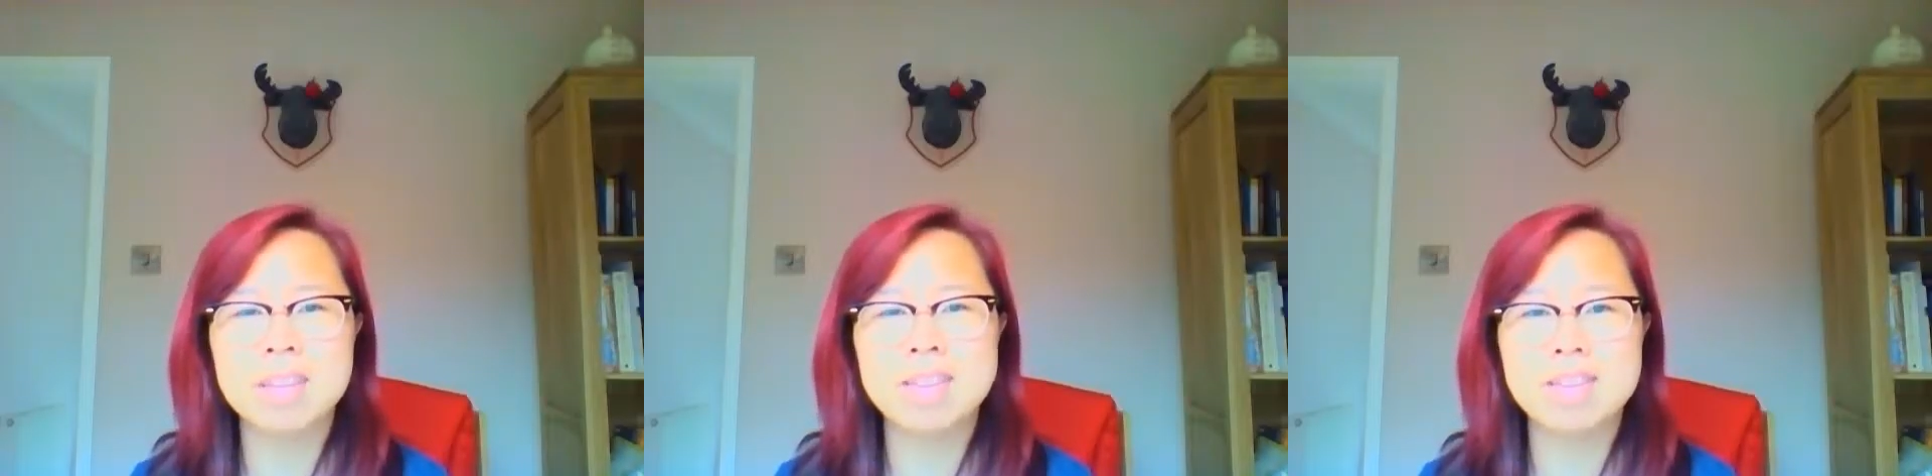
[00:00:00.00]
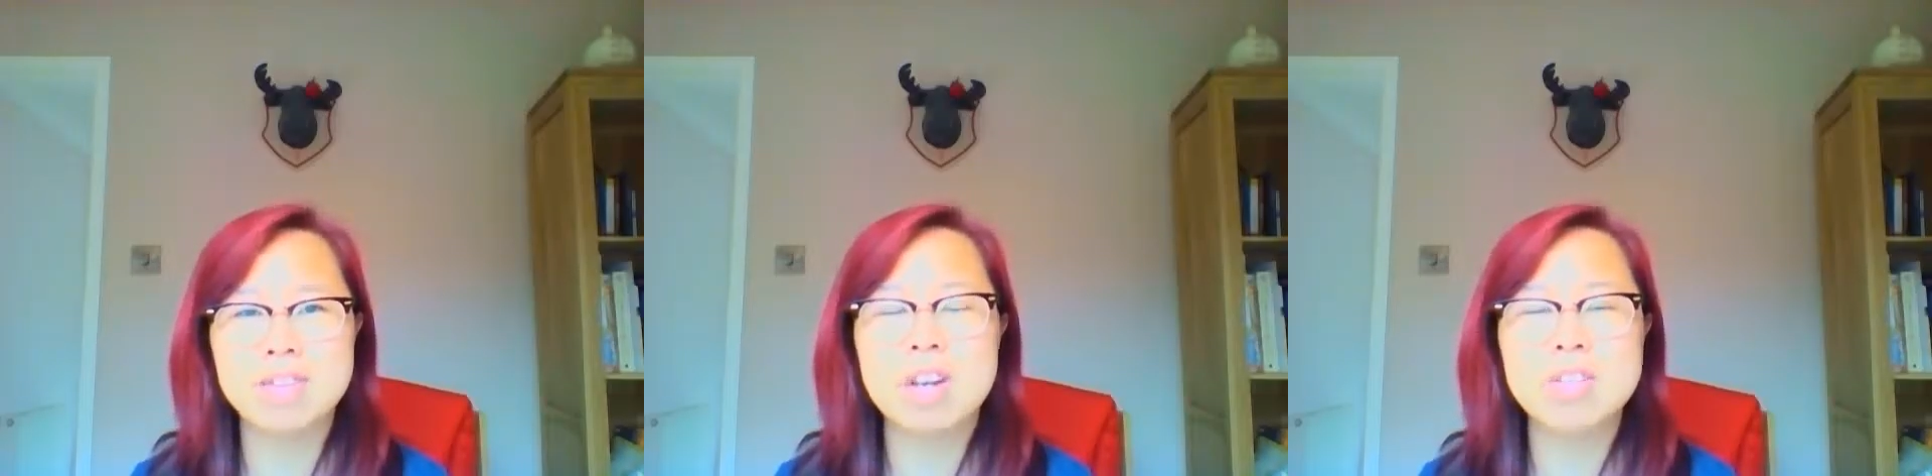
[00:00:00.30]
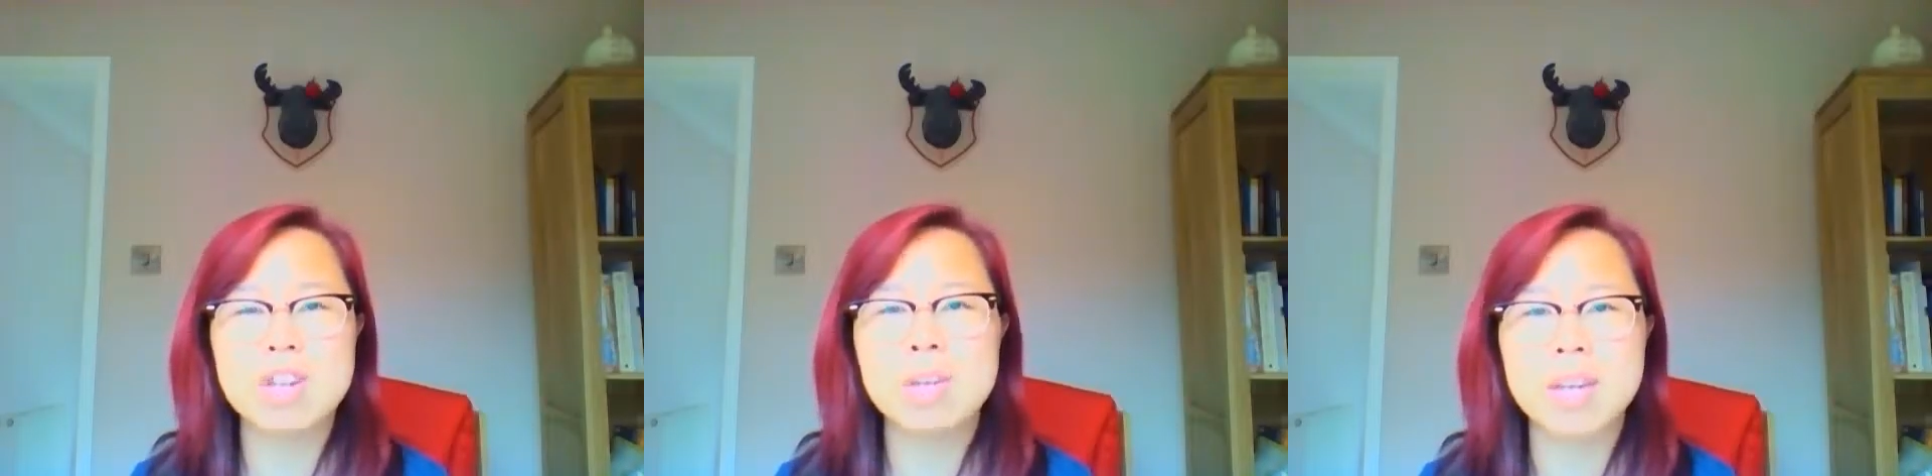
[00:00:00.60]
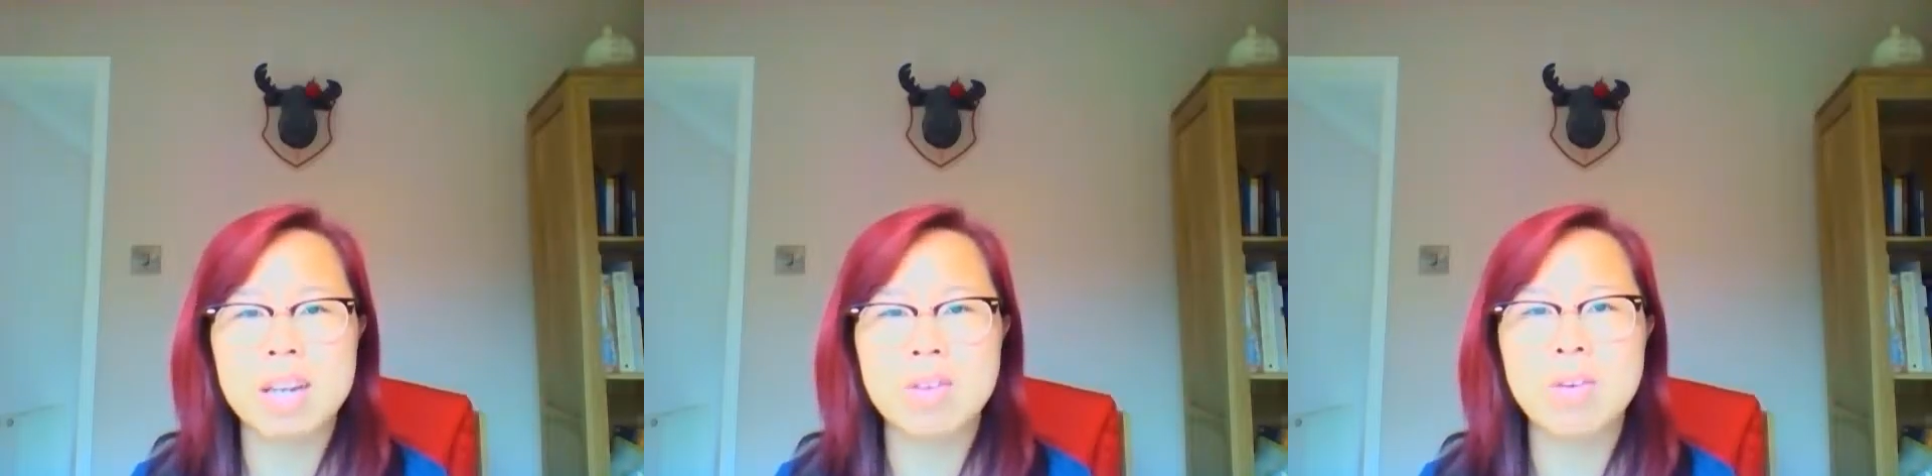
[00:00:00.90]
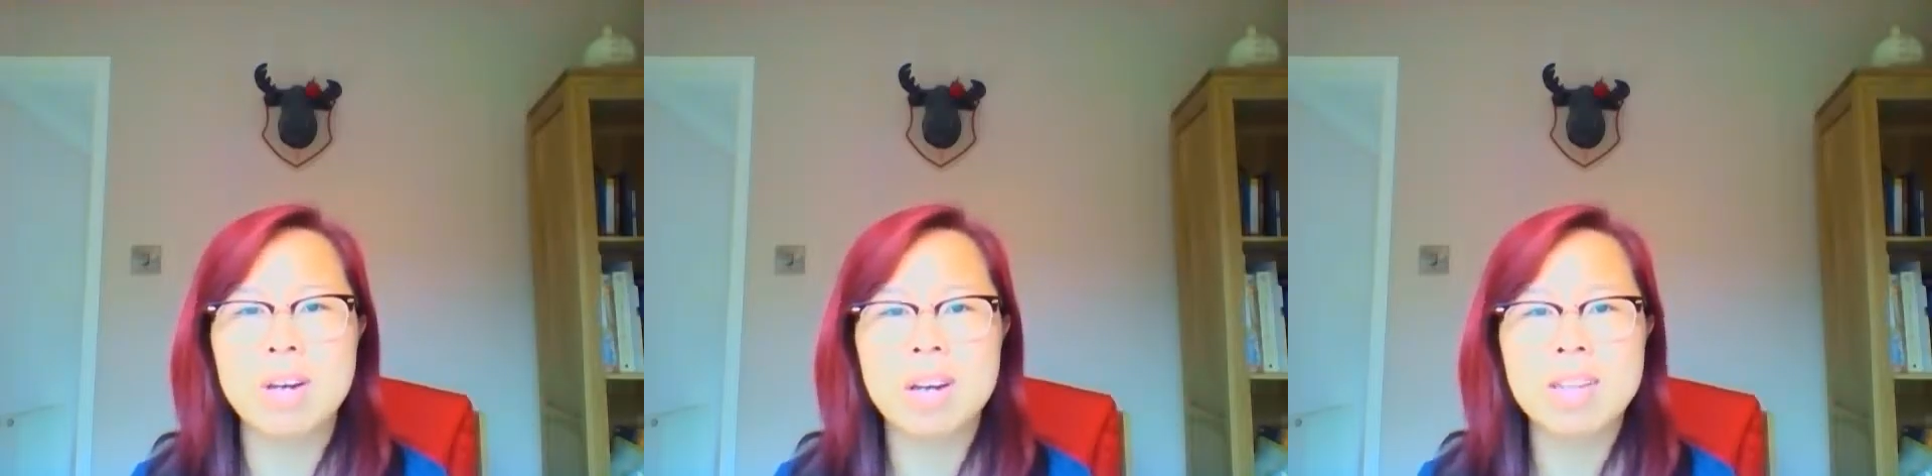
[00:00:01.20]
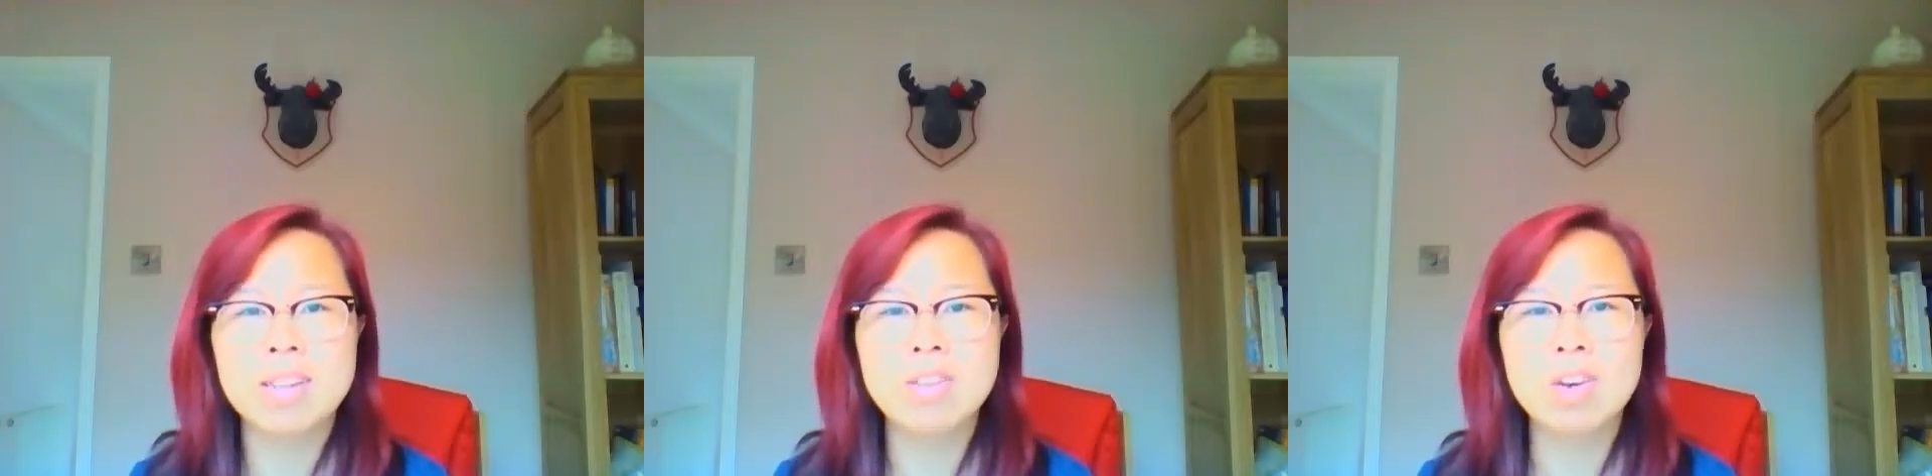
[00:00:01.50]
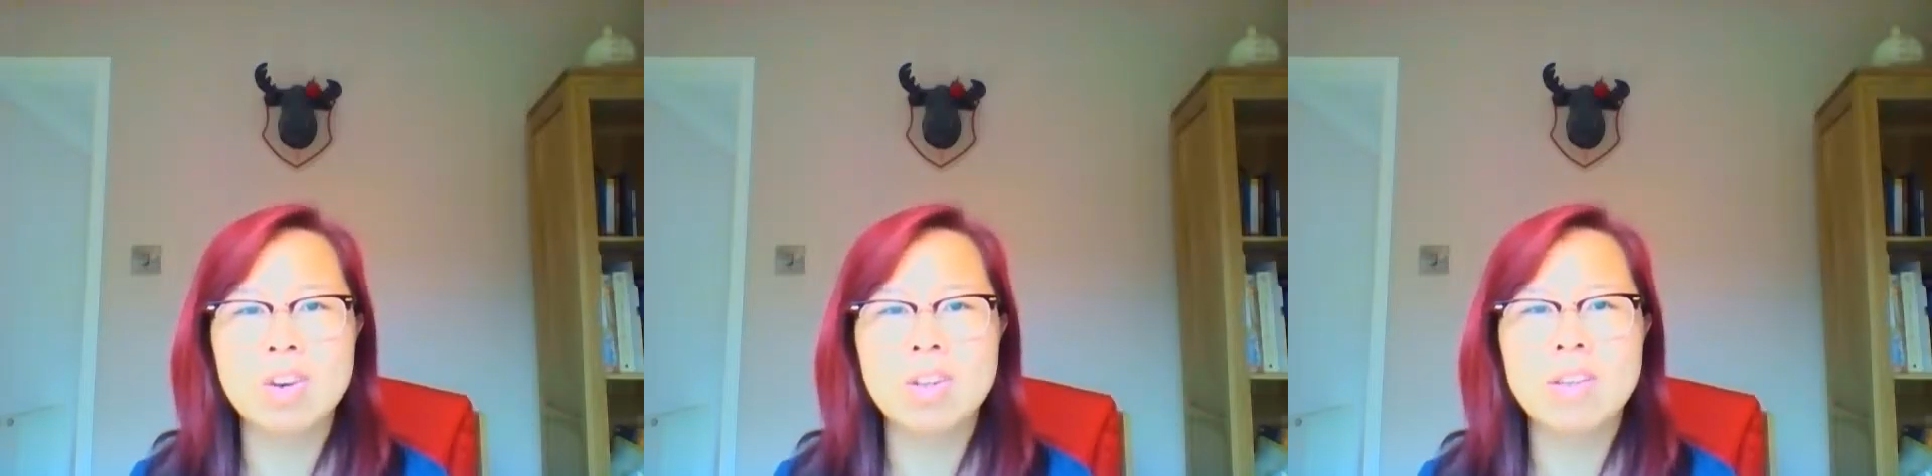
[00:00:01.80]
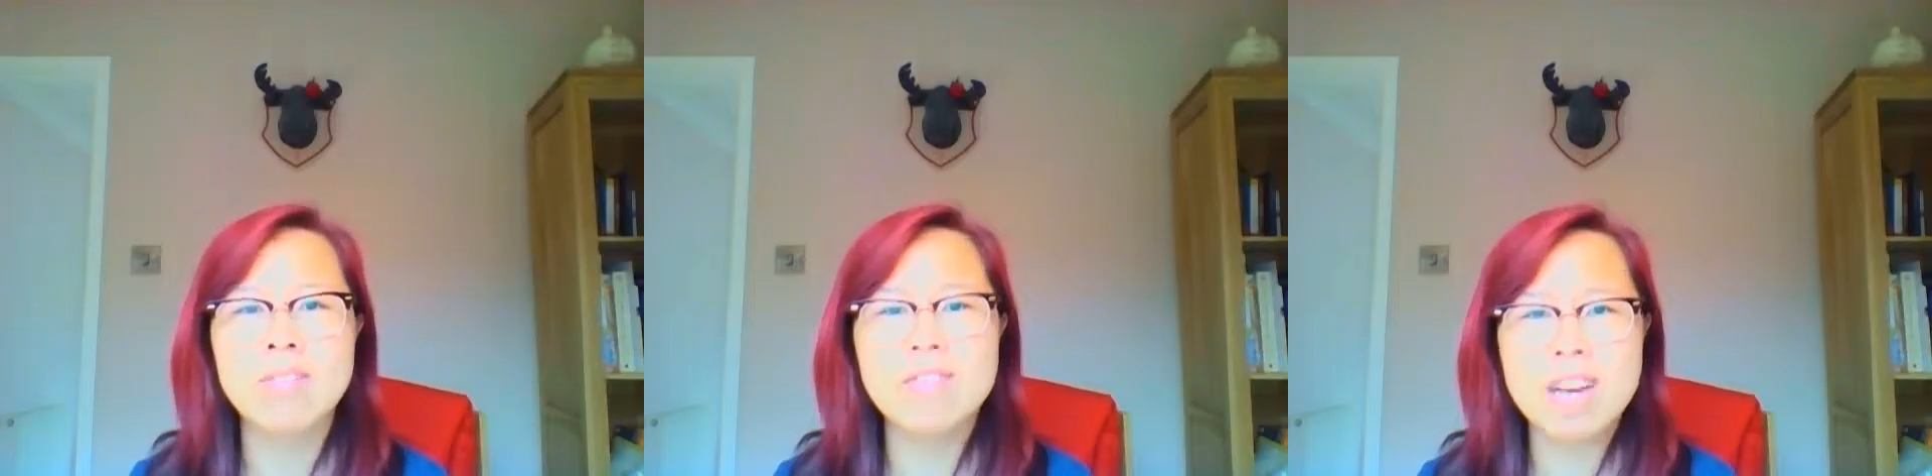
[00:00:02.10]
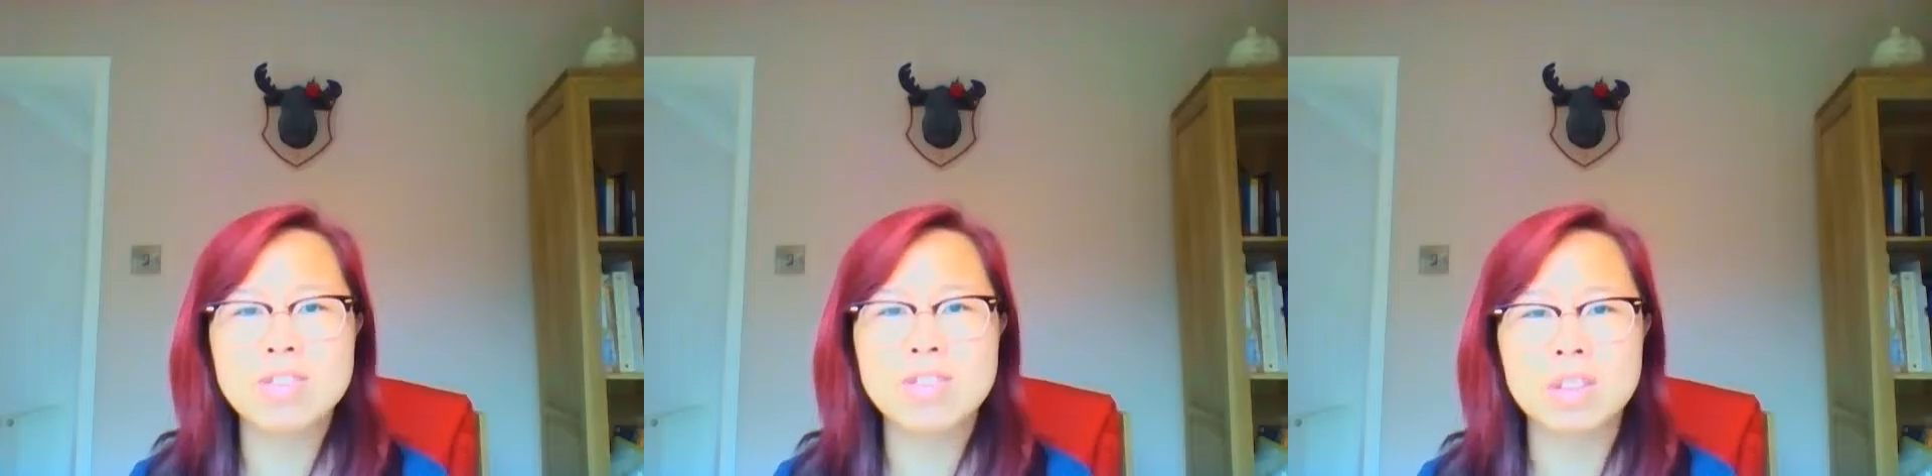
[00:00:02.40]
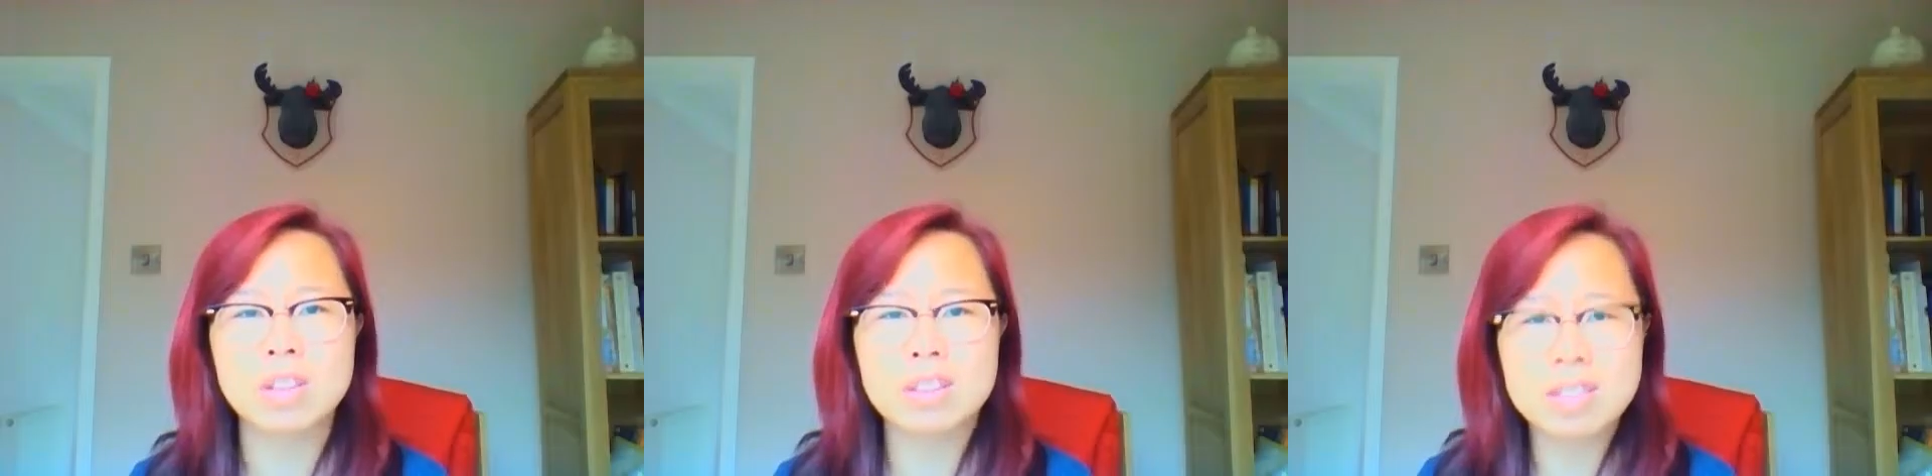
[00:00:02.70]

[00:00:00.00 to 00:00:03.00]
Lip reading: discharge coming out. They're not infection.